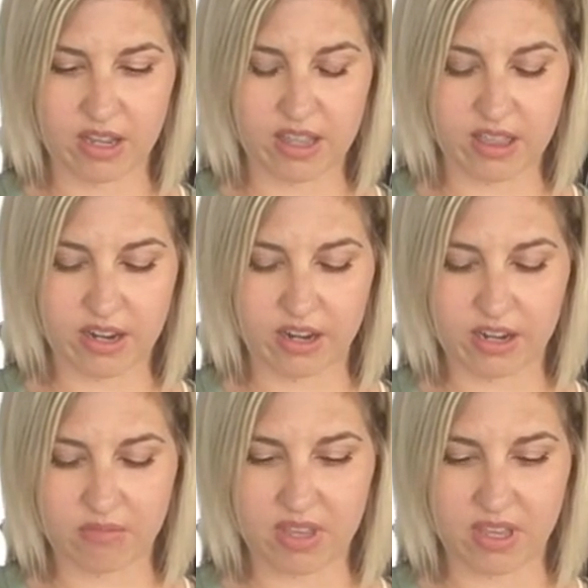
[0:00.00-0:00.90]
and they're
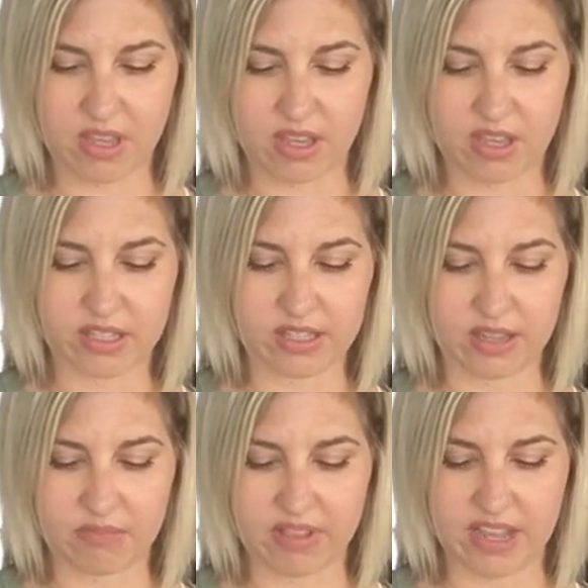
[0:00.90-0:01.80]
gonna be
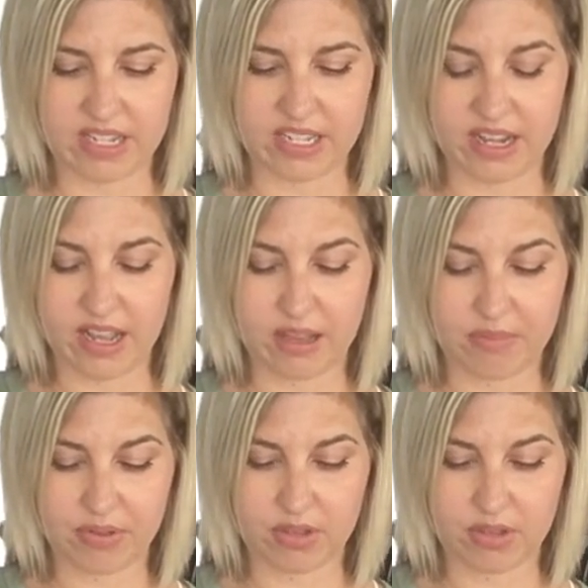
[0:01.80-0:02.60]
easily blended up